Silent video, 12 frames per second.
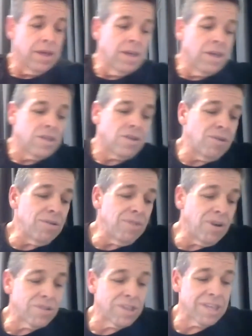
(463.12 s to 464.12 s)
So what if
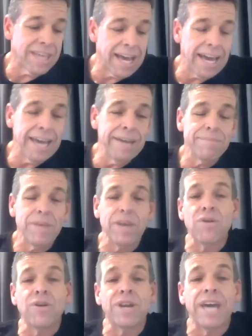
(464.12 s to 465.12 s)
I was to say that
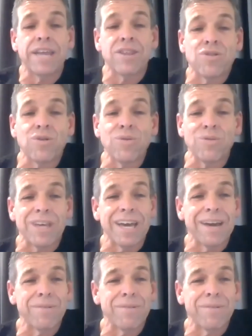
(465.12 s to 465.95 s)
you already had the tools there?